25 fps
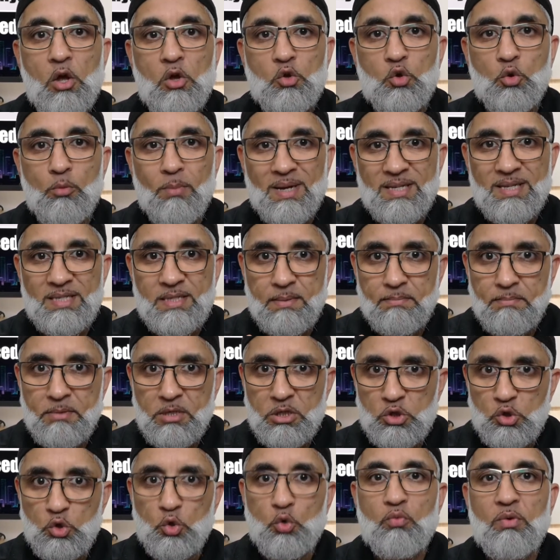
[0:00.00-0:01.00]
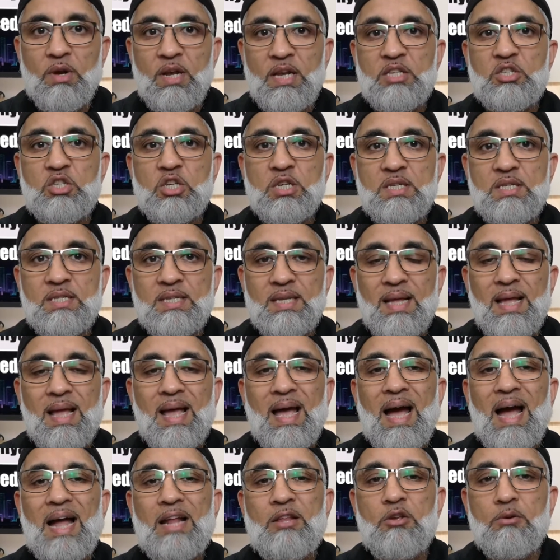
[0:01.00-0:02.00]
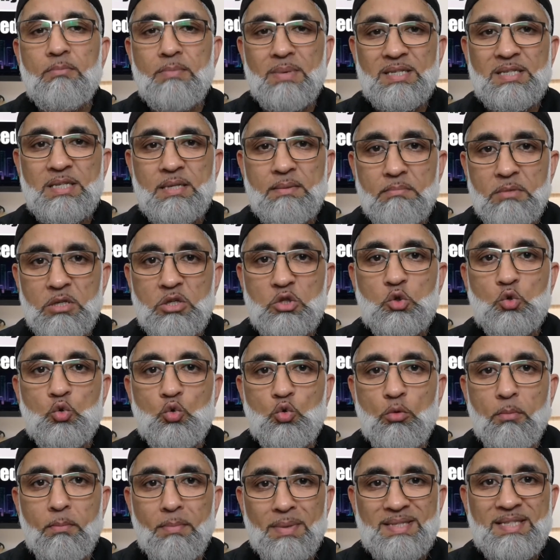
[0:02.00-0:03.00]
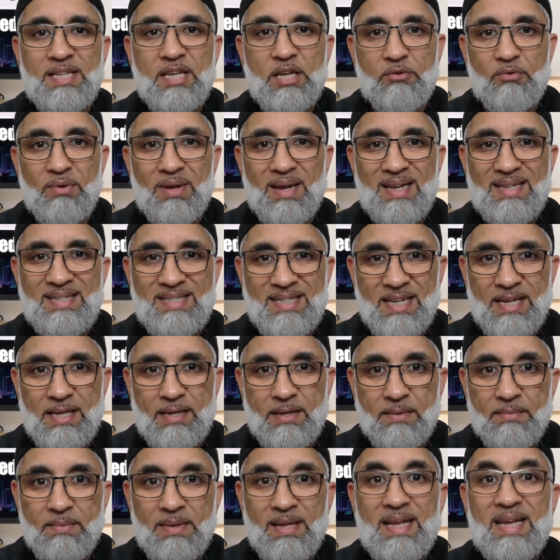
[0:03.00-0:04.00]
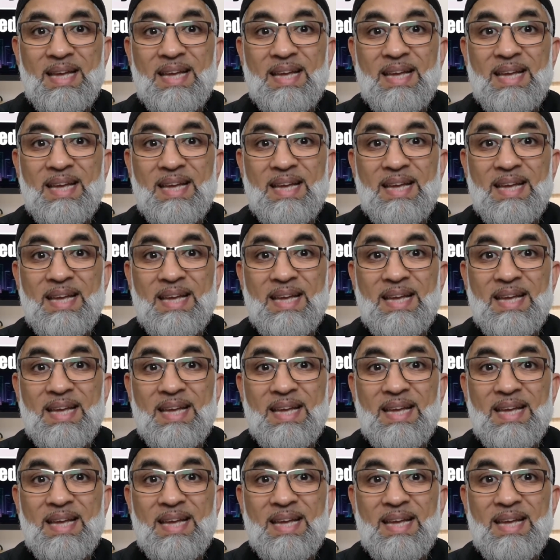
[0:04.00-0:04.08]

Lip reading: You mustn't be too religious and you mustn't be too materialistic.